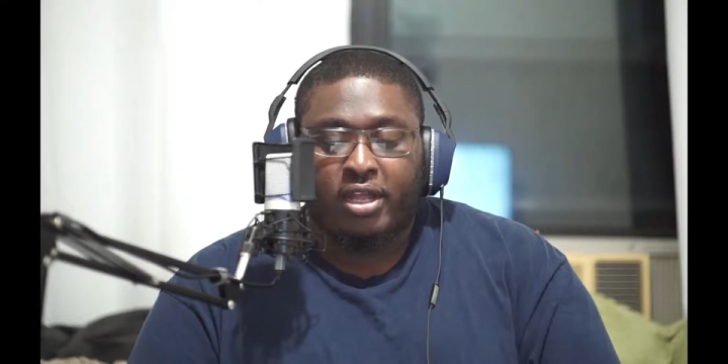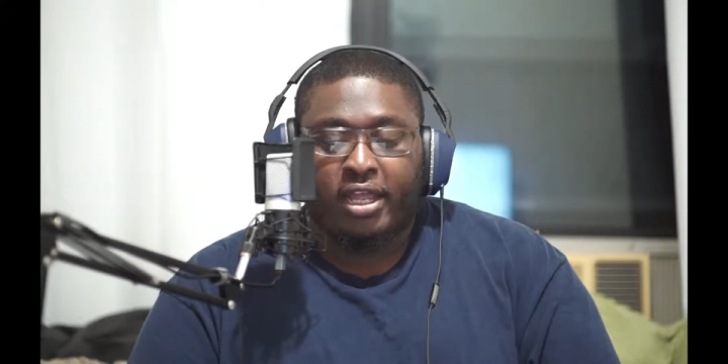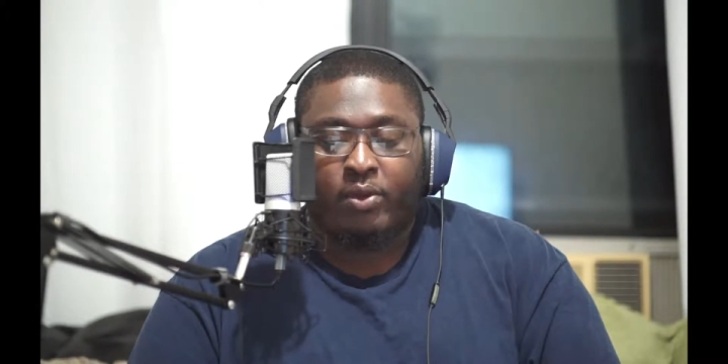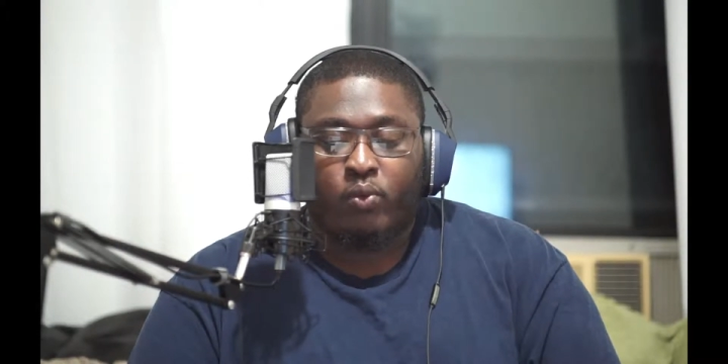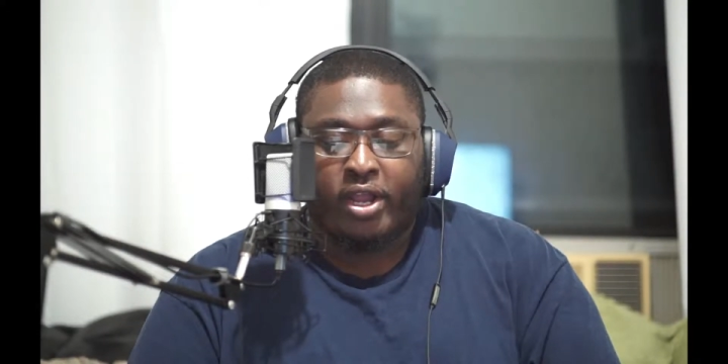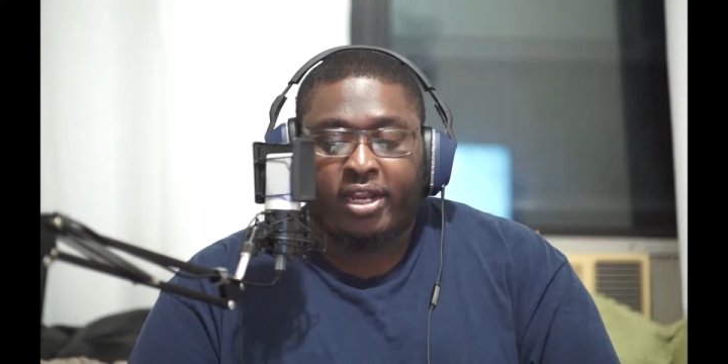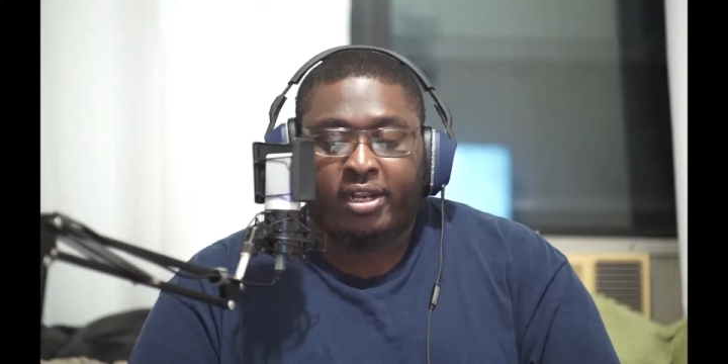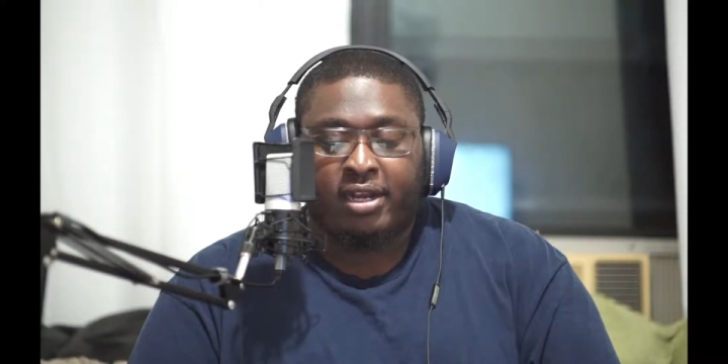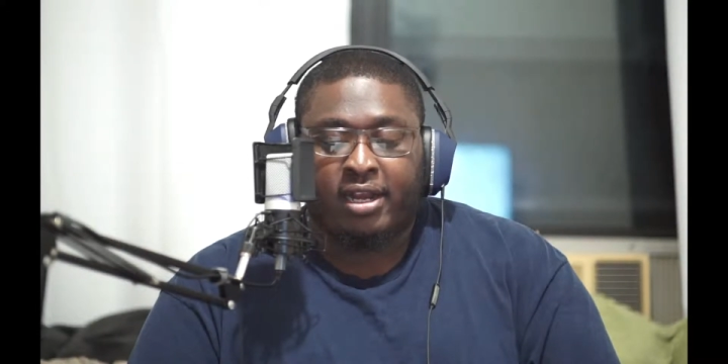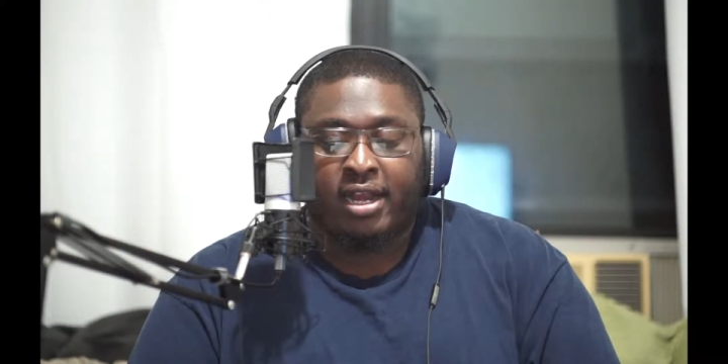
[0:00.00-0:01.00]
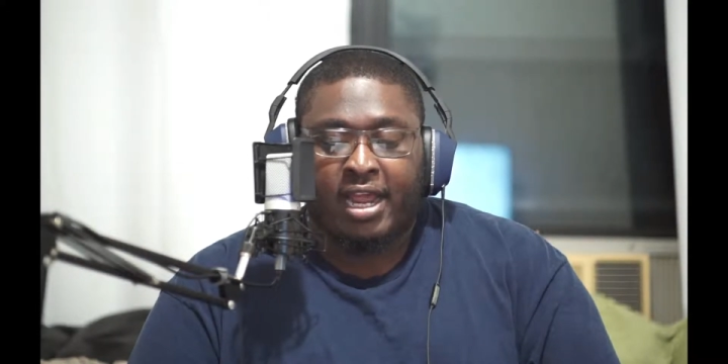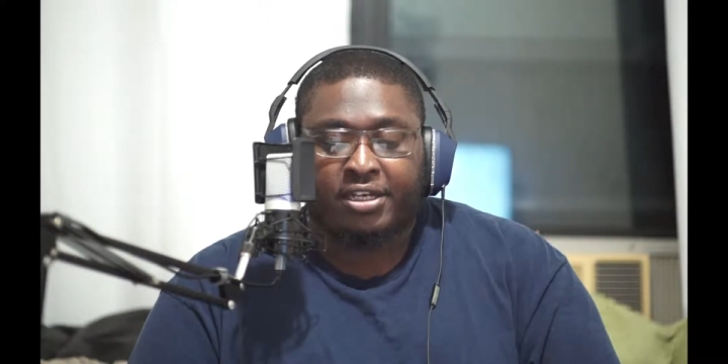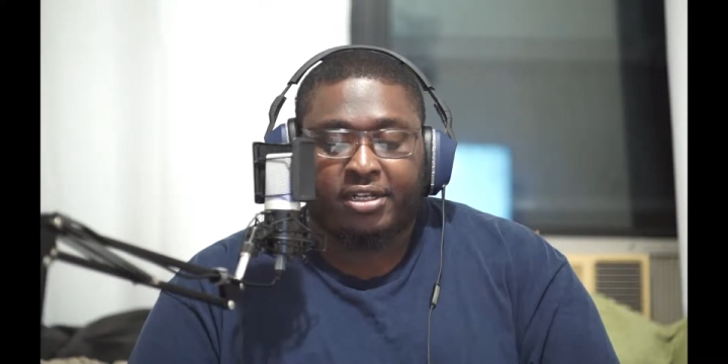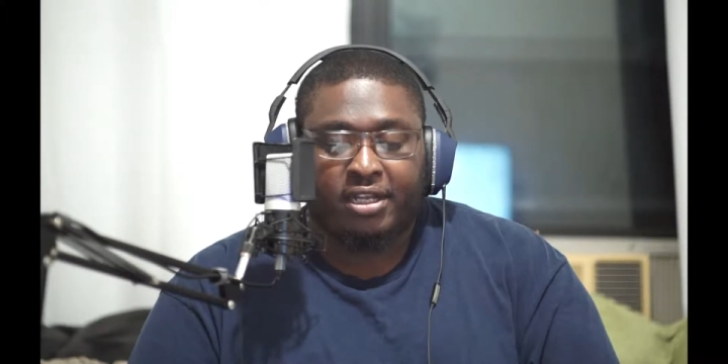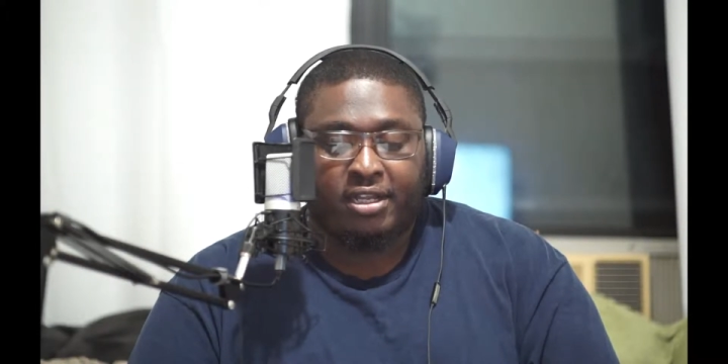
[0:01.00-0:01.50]
a waiting
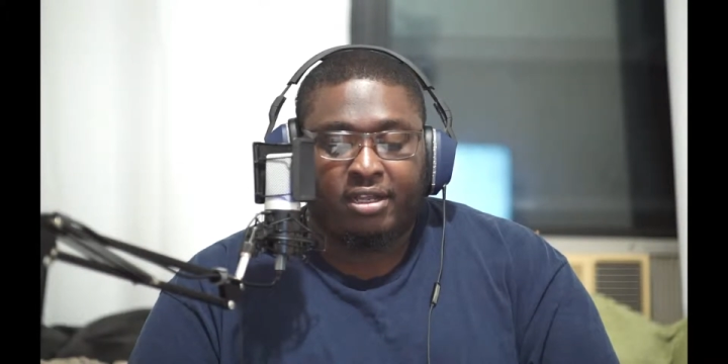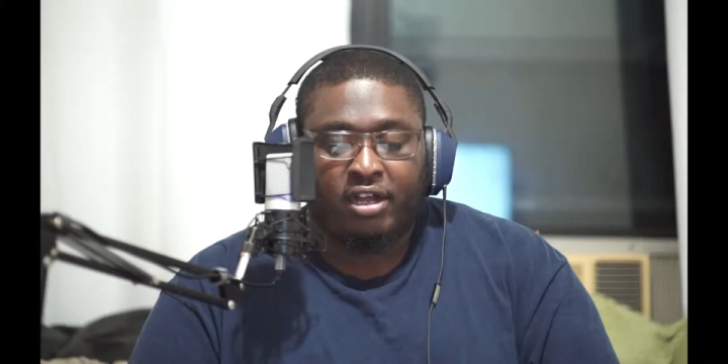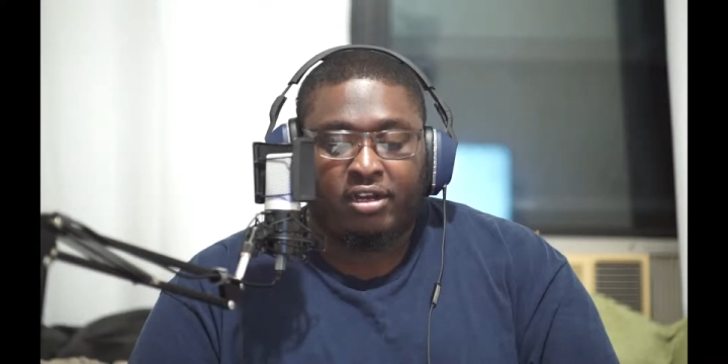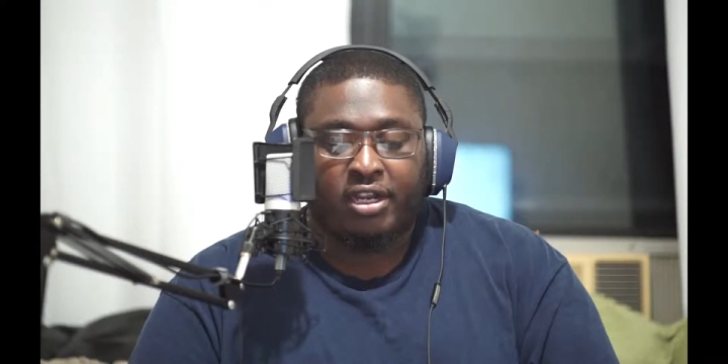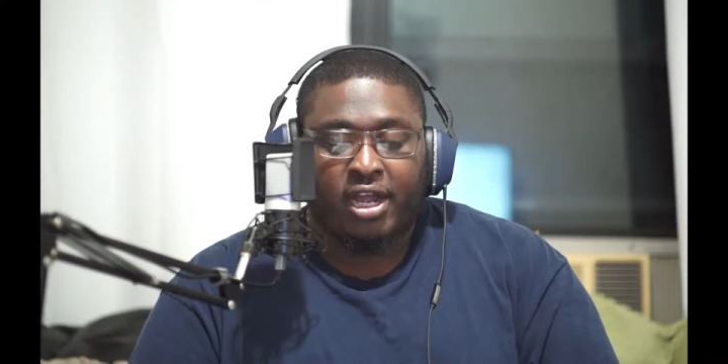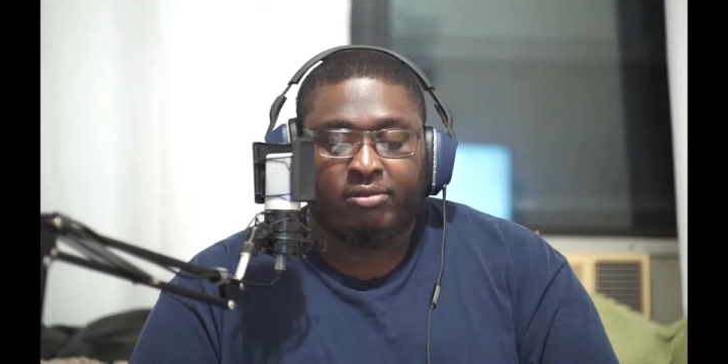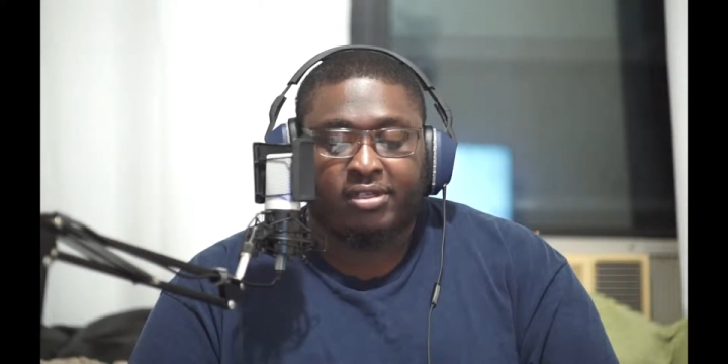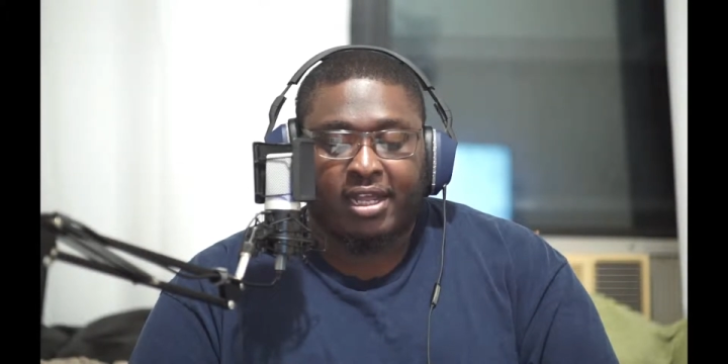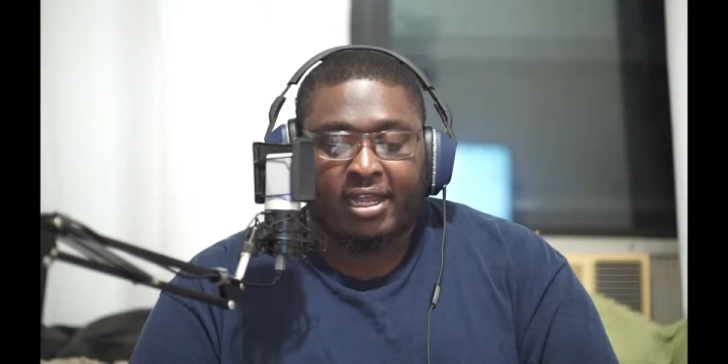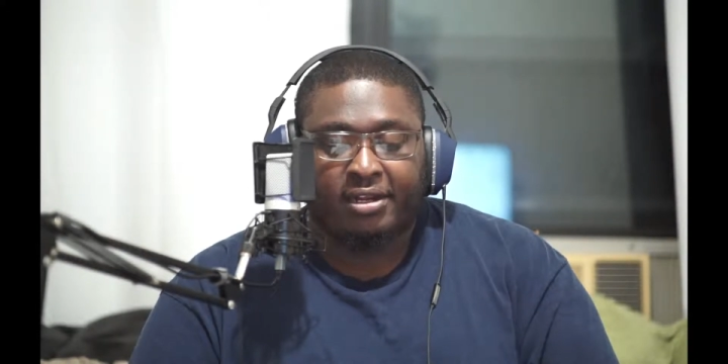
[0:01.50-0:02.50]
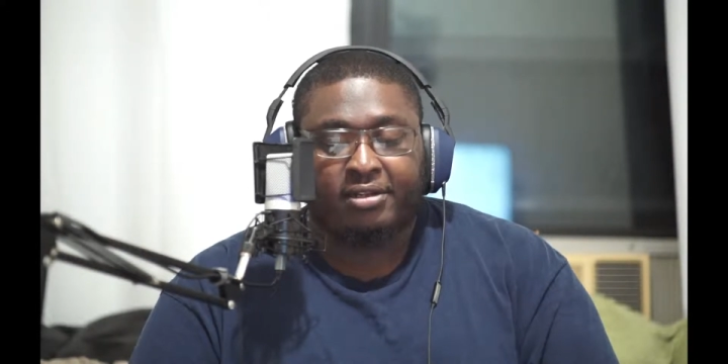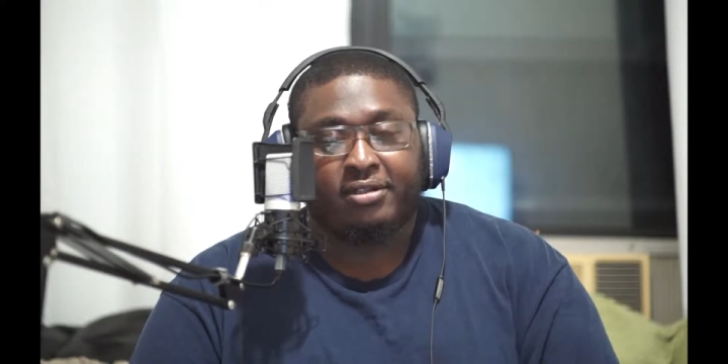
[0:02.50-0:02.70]
Lashley on the outside.